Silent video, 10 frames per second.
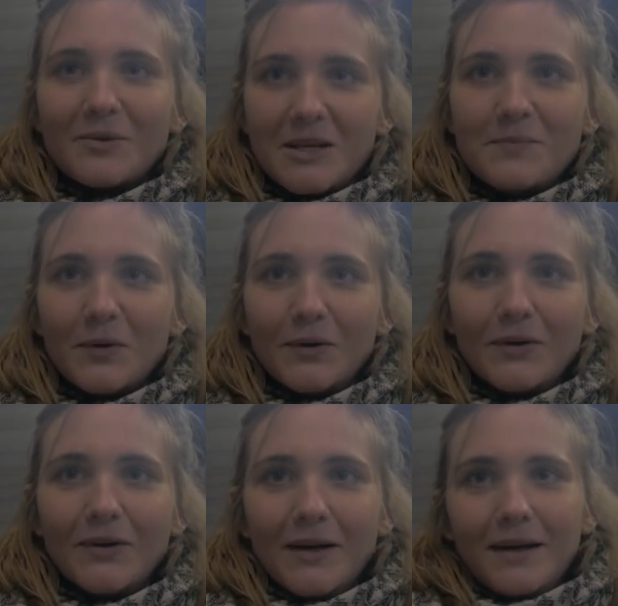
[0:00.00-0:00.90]

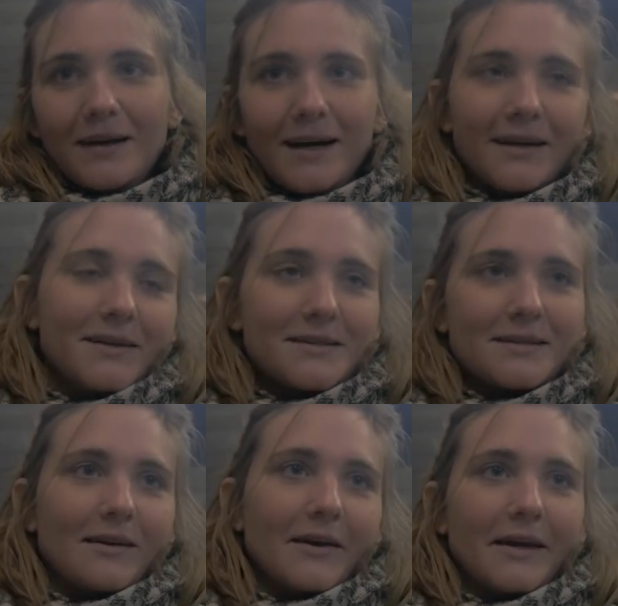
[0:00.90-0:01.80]
people and it's
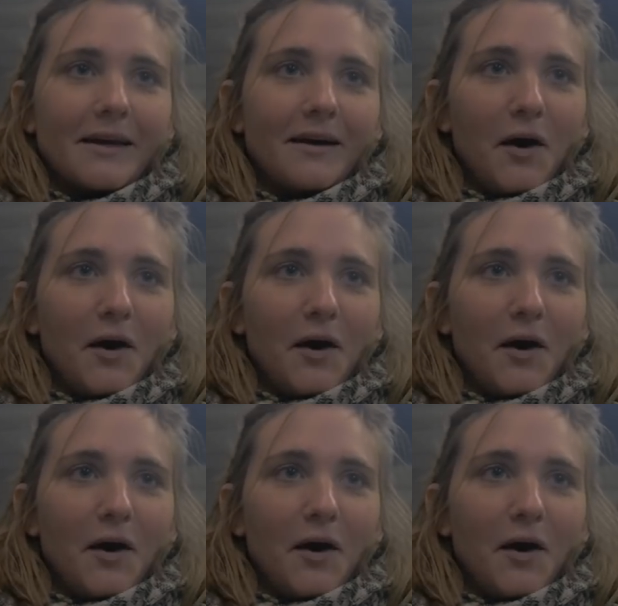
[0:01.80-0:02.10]
like,